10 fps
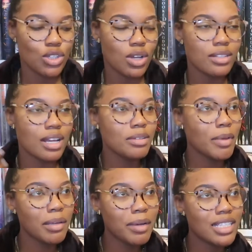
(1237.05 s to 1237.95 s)
So as I was
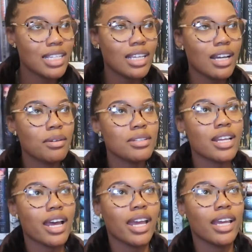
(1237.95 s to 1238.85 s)
making my tea, I was
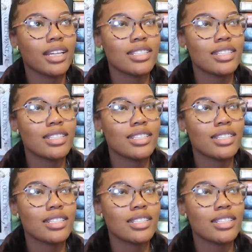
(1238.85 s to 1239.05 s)
like,